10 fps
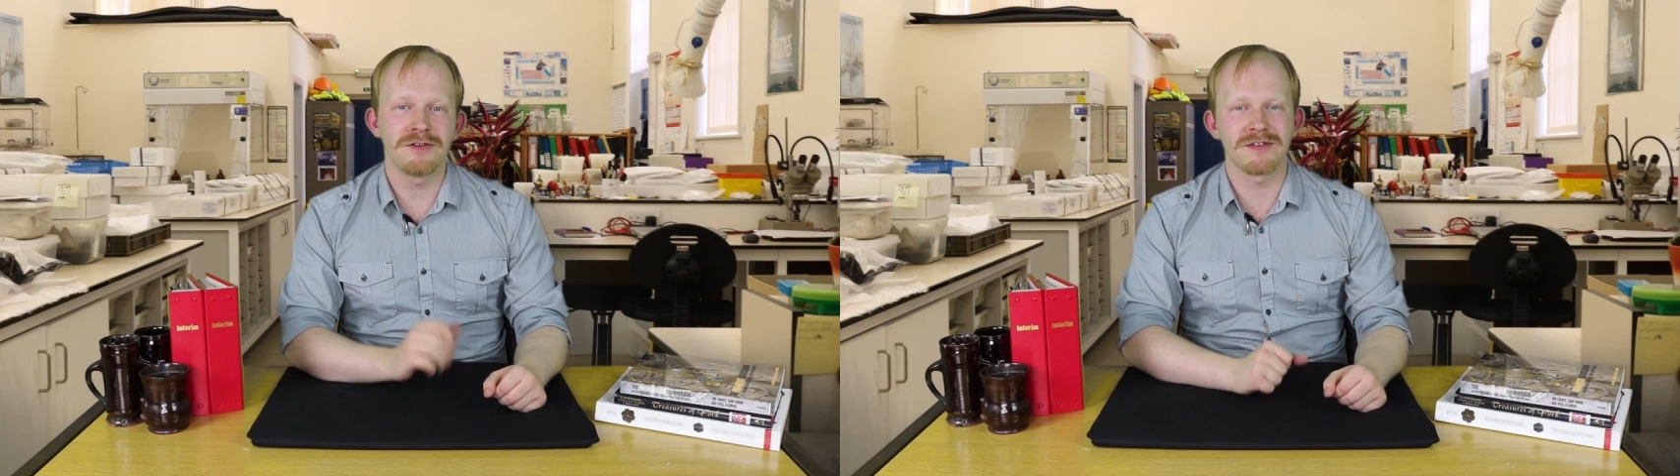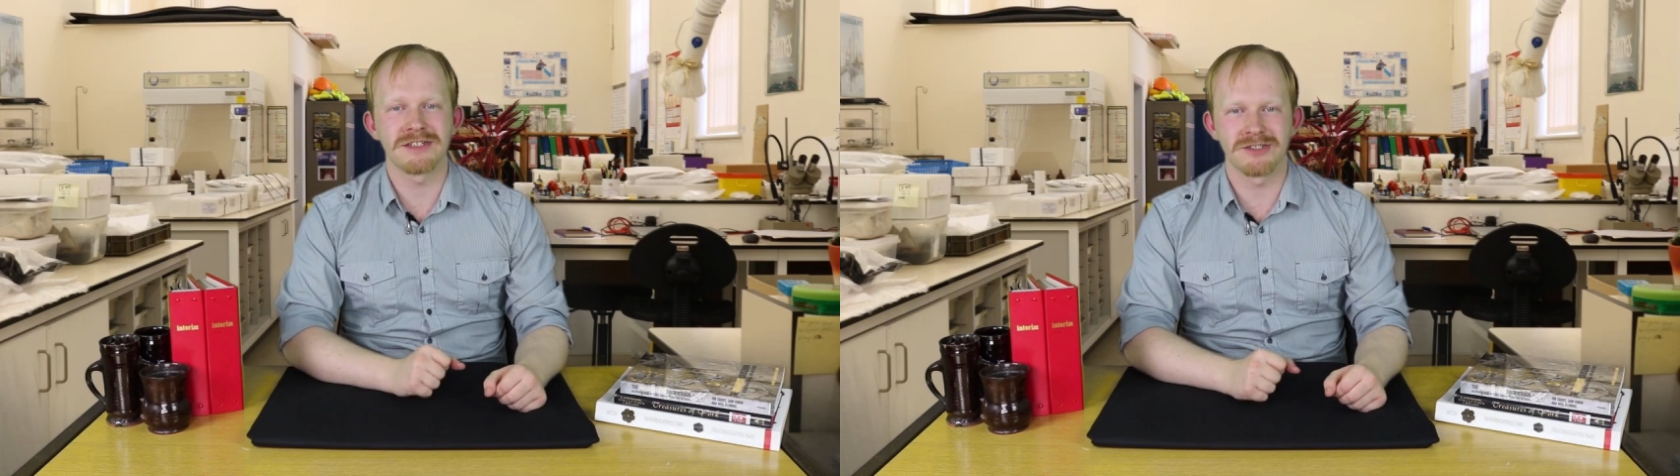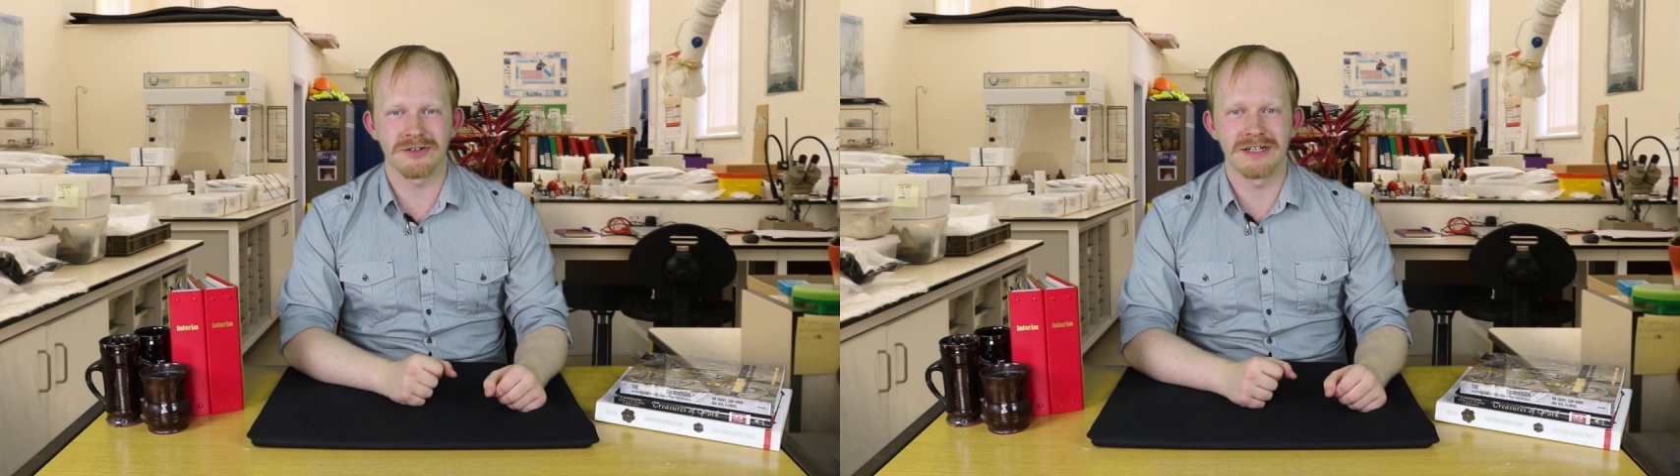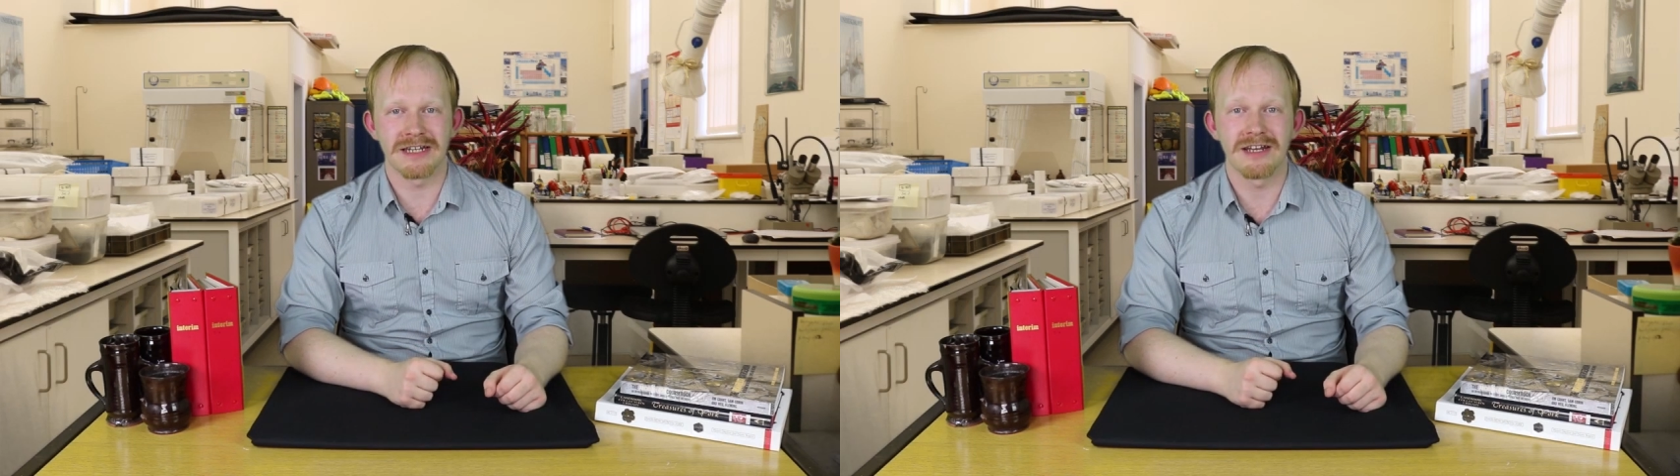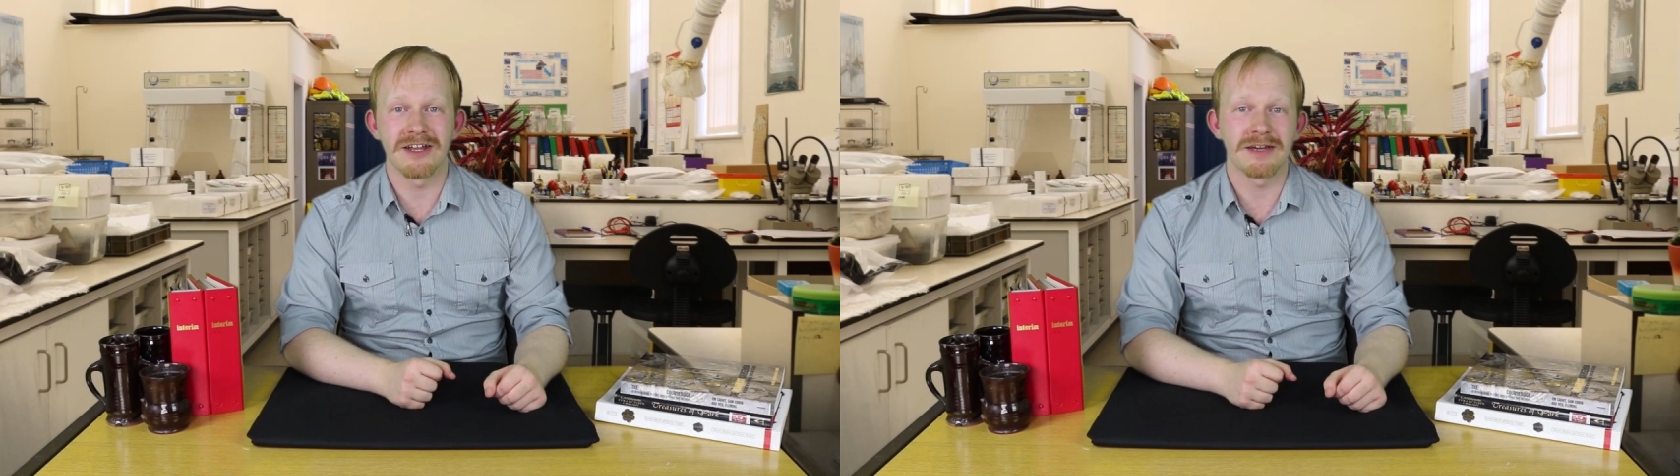you've enjoyed
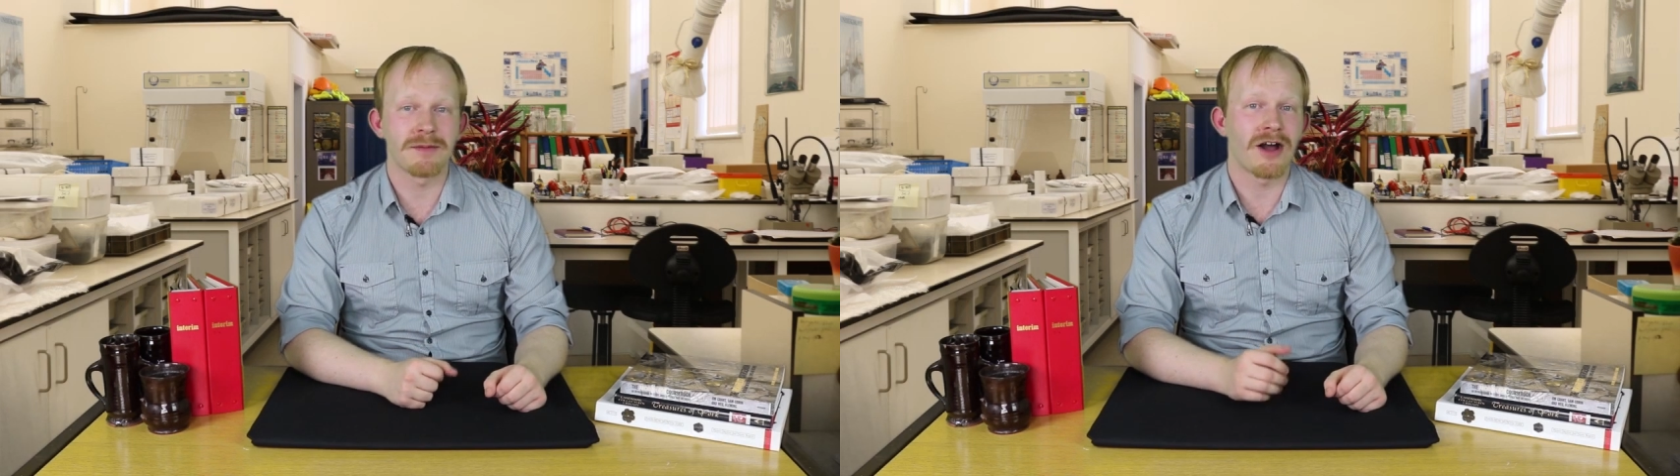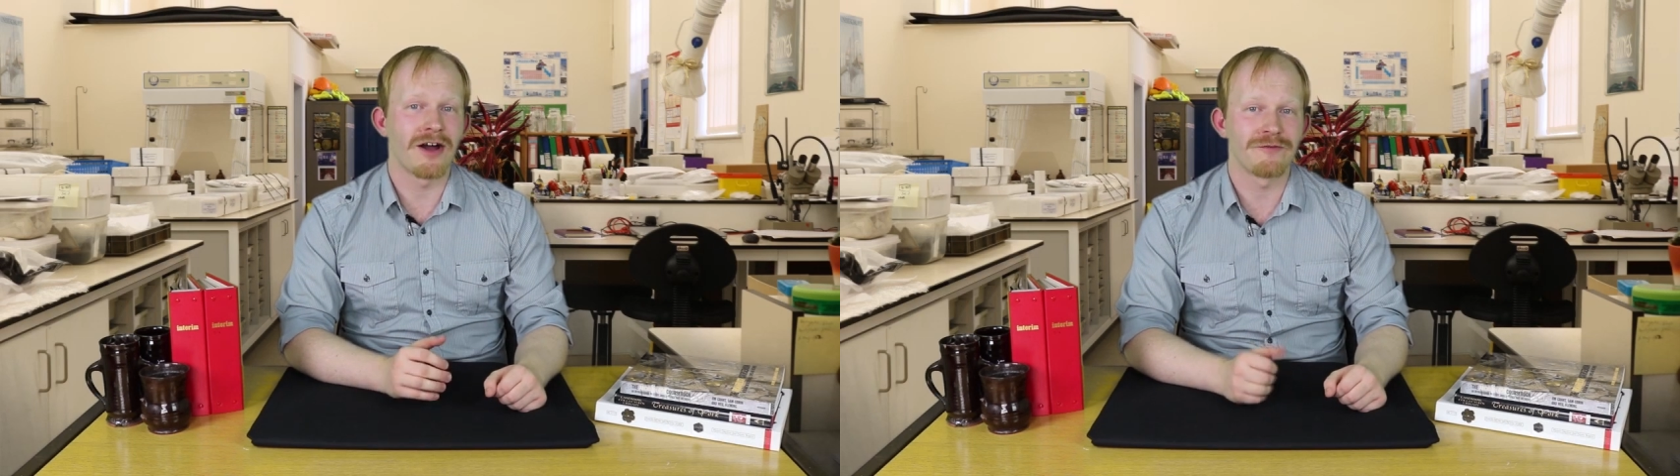learning about our